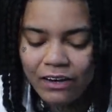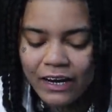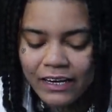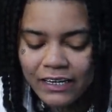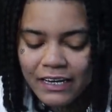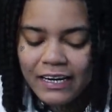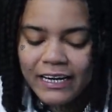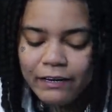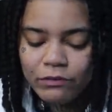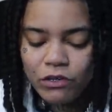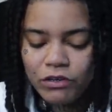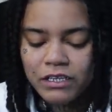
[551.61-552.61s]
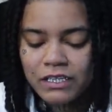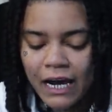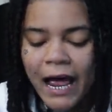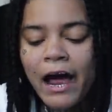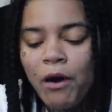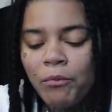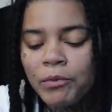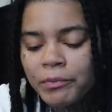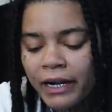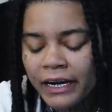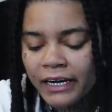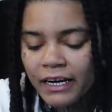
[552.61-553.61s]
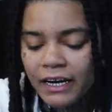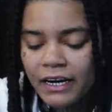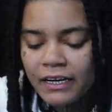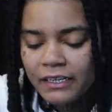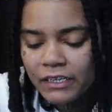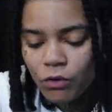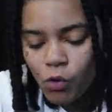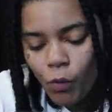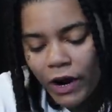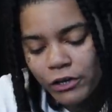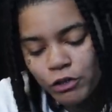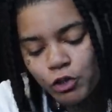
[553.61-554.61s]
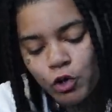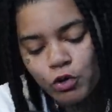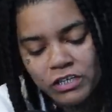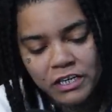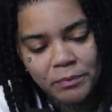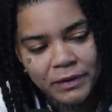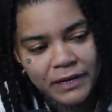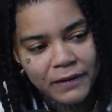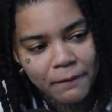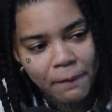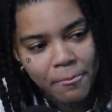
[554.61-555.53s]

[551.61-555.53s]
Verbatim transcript: Like even on this album, like. Like, who I you, you gotta know be? who's